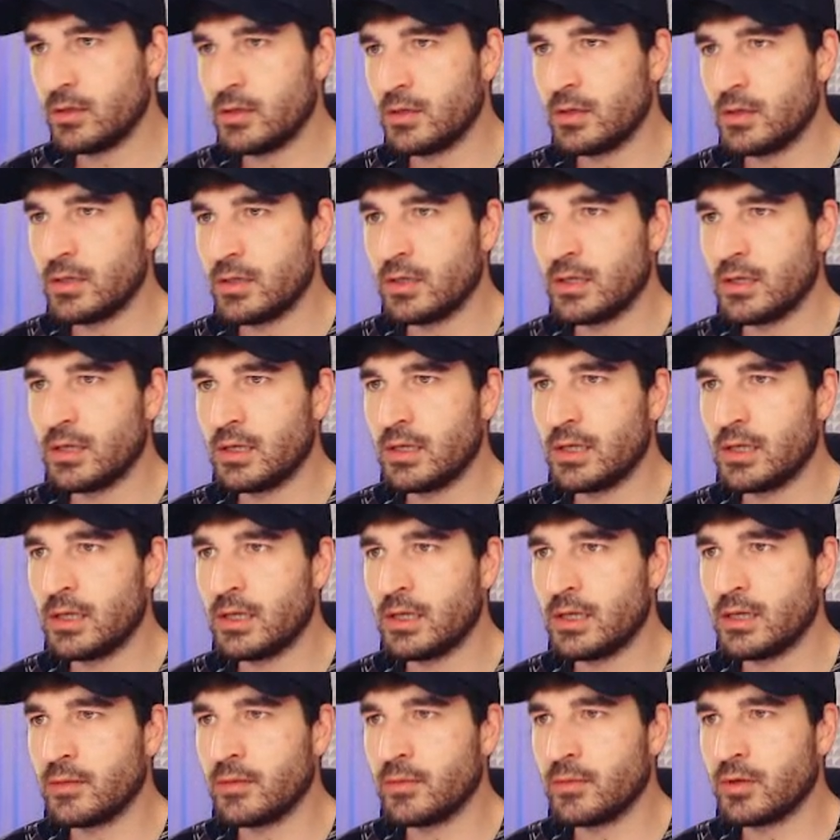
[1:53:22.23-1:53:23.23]
And I'm
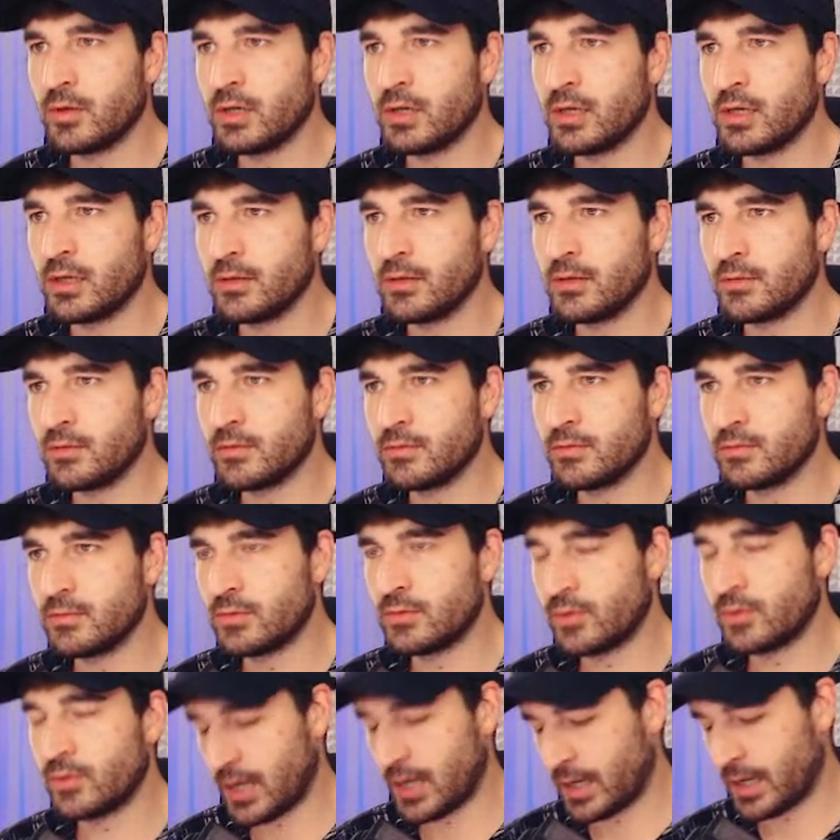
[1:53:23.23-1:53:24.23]
gonna right
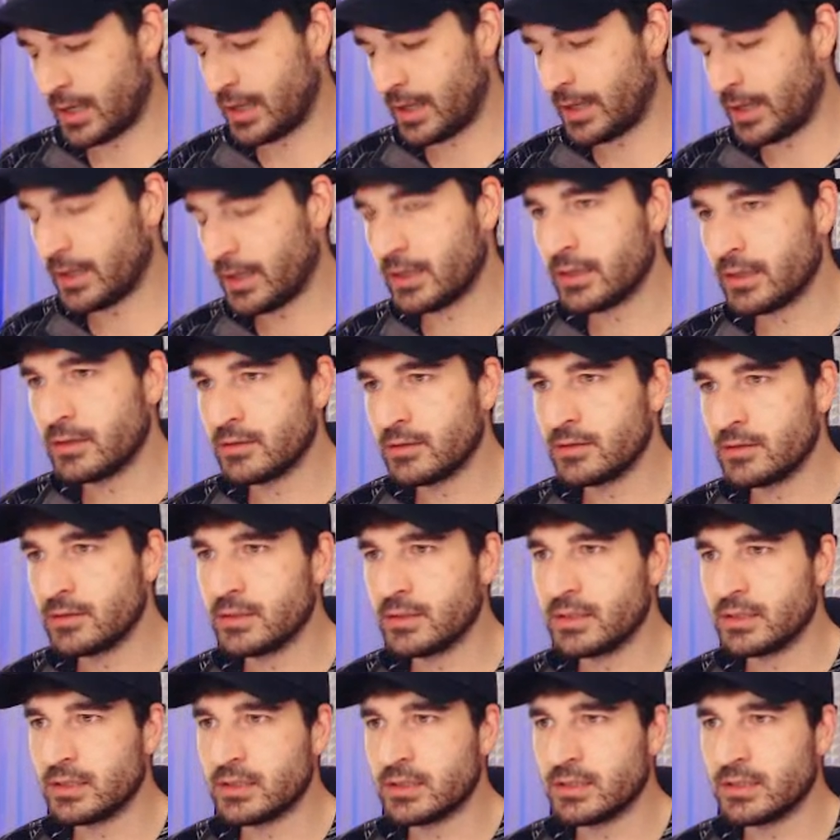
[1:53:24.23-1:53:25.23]
click
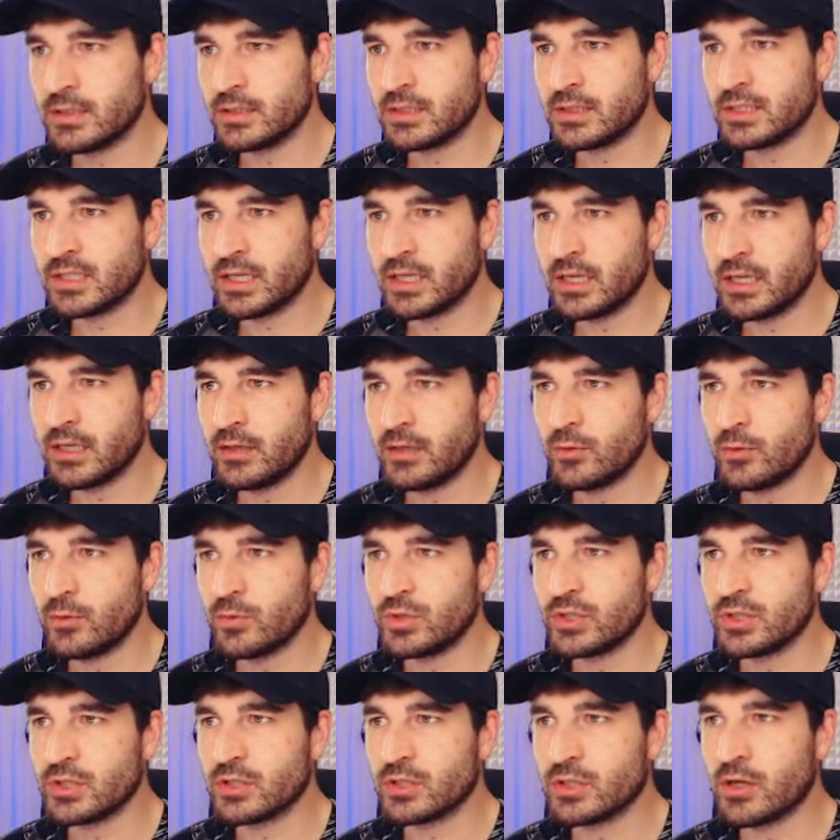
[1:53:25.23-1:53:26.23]
C, which is
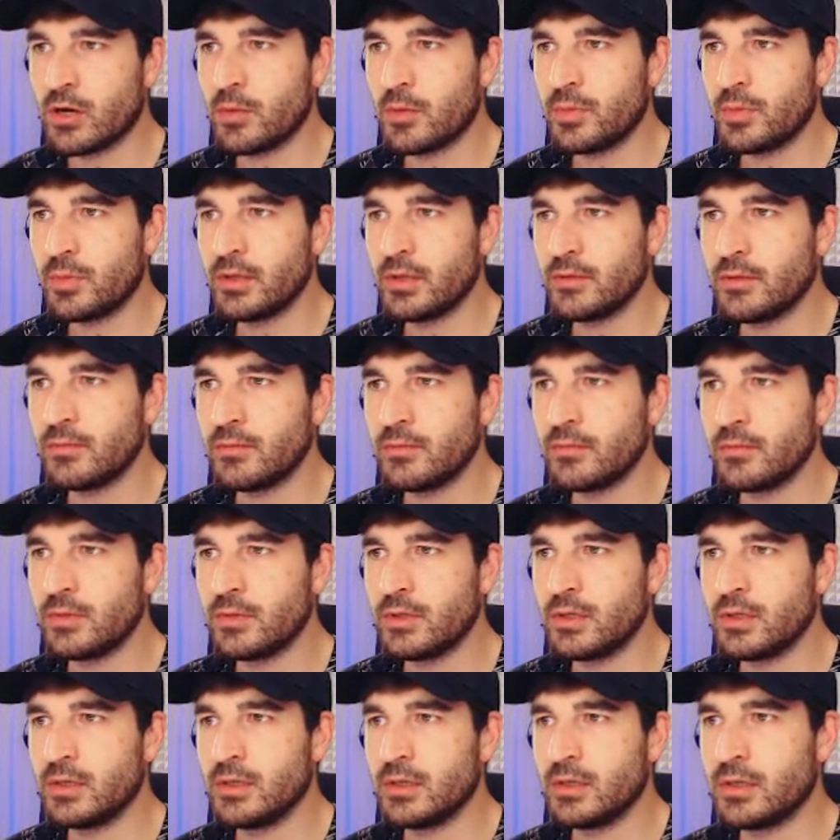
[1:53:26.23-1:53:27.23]
copy.
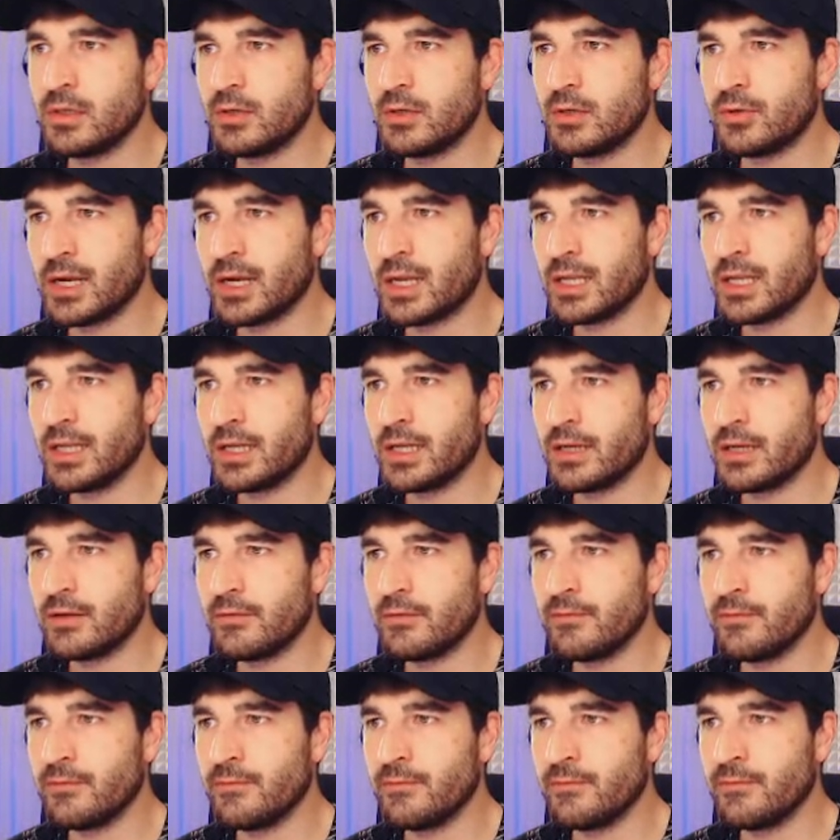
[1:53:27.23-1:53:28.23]
Right click
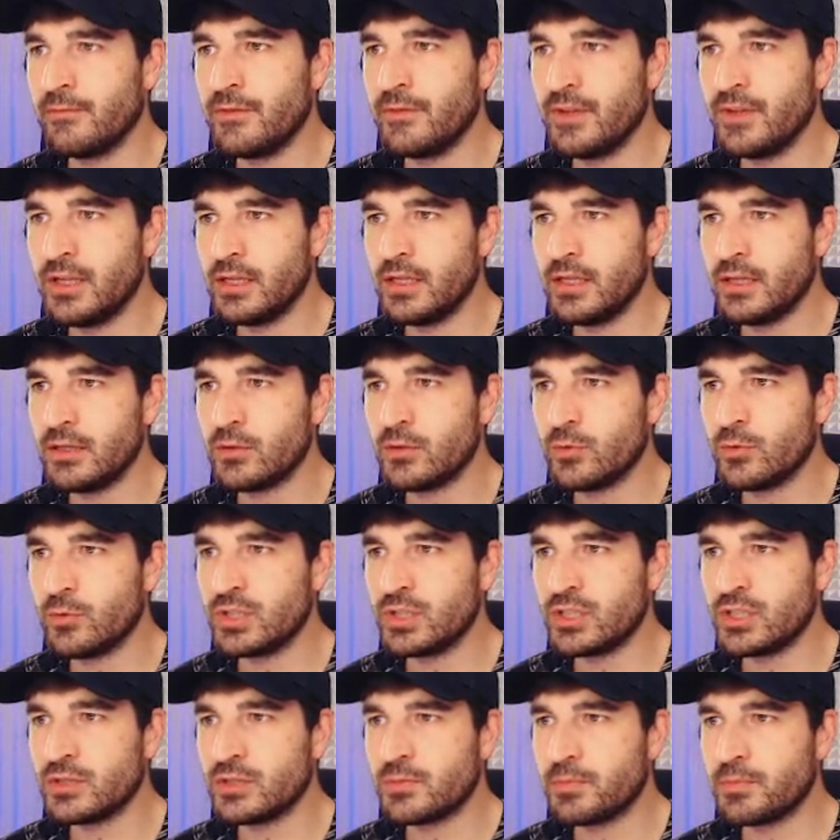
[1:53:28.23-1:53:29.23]
V, which is
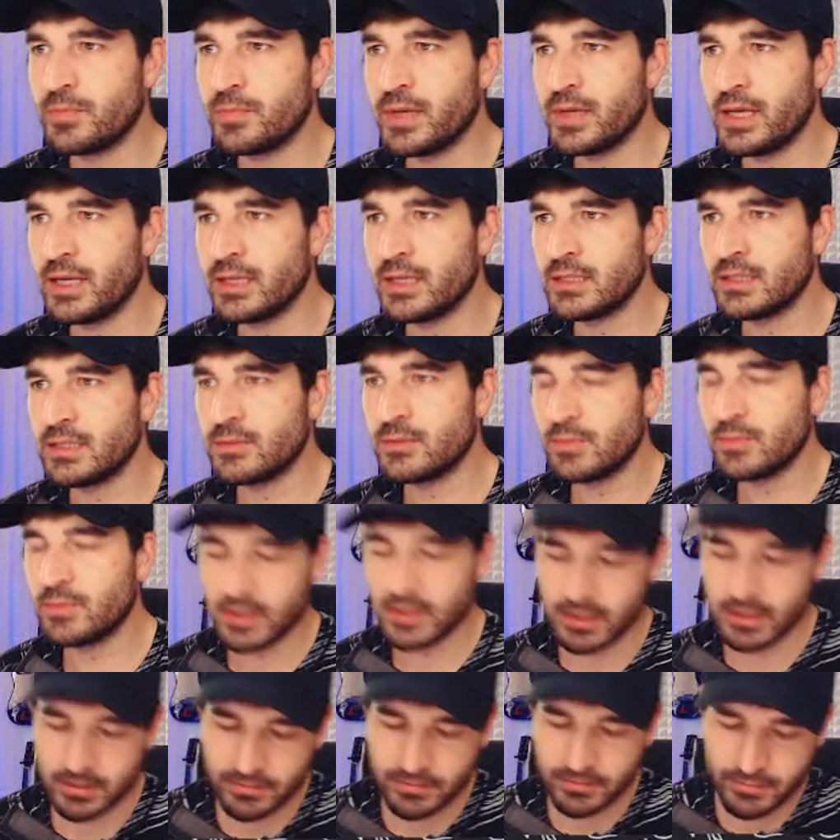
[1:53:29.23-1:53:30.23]
paste, but
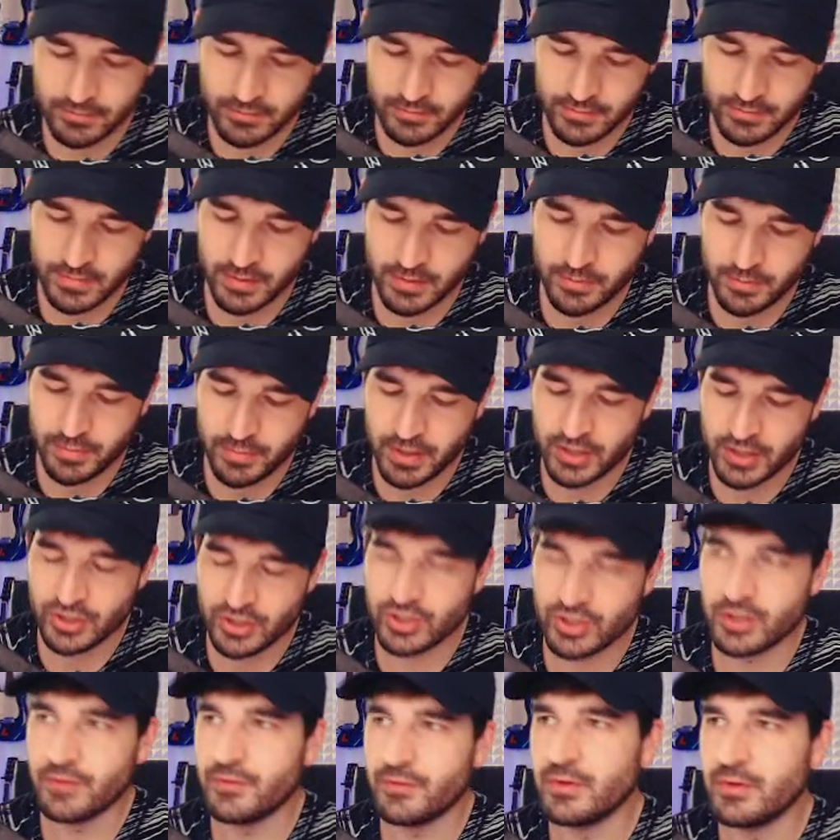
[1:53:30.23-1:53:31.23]
in Patcher, if it
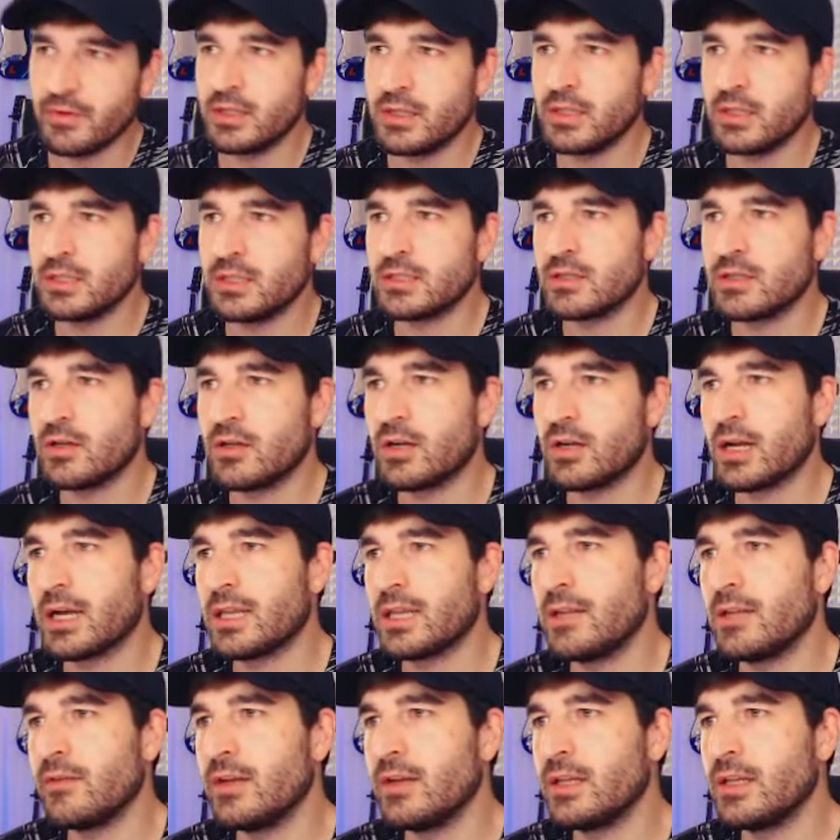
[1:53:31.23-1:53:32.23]
is not
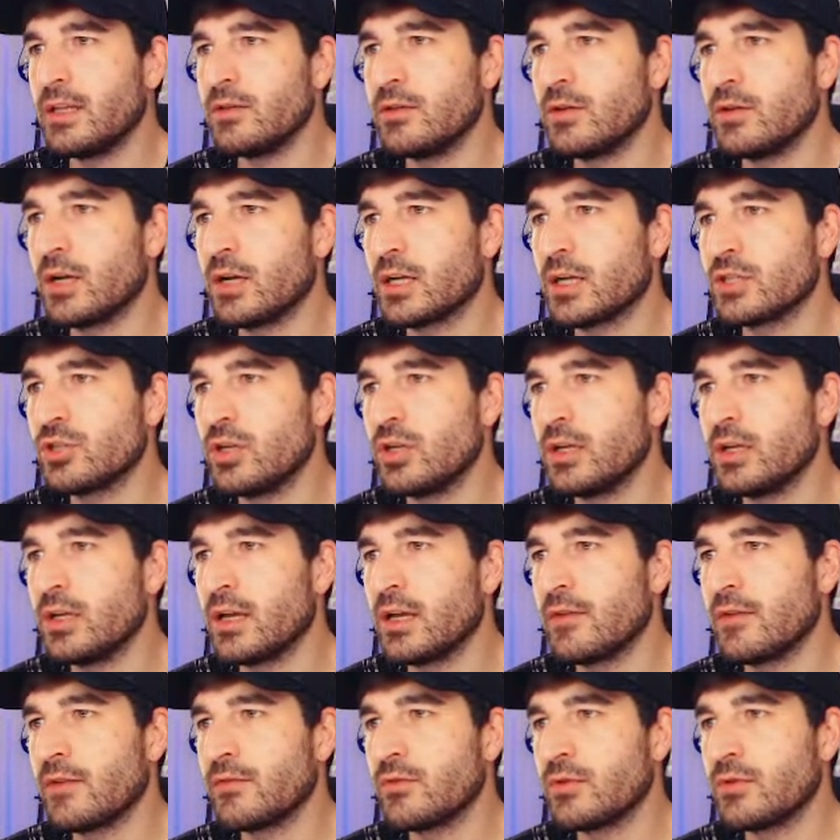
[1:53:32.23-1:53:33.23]
activated, you actually have to
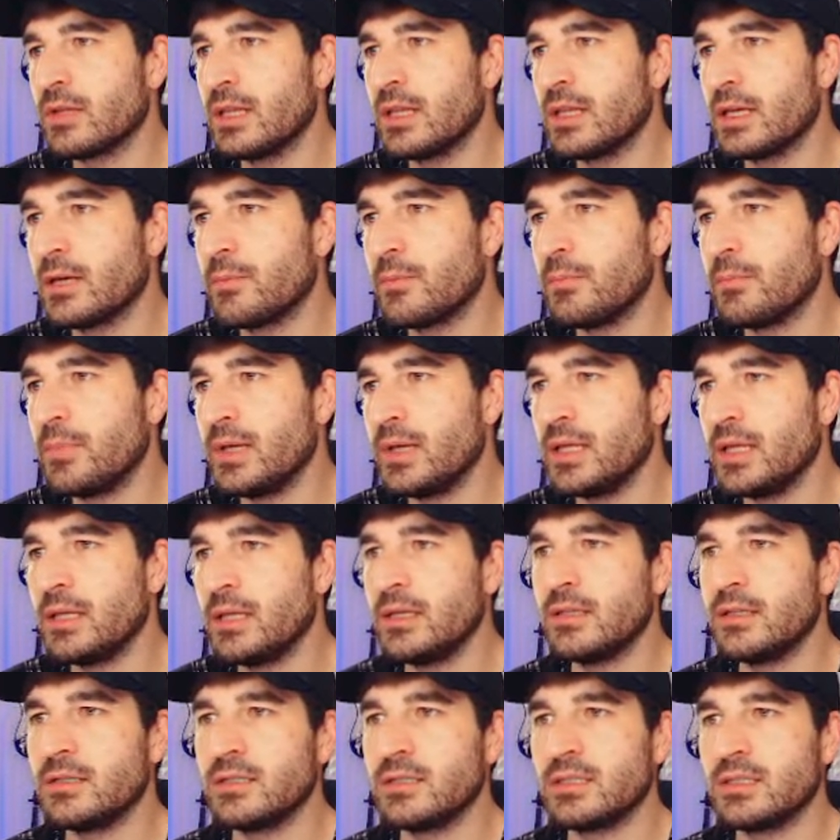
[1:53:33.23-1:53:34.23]
click P
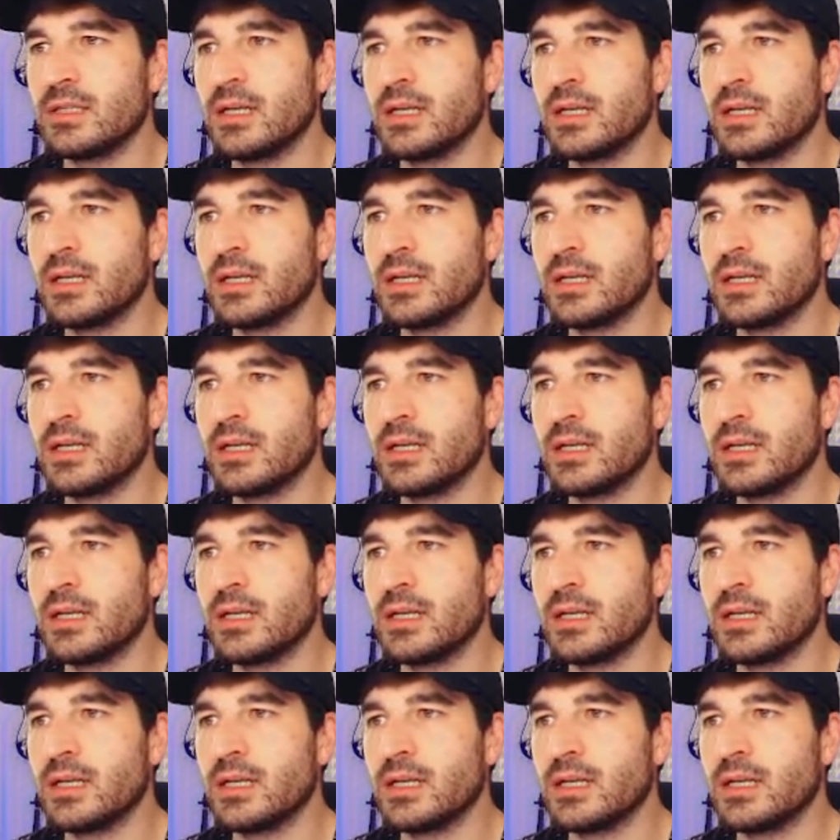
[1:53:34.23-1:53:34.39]
instead.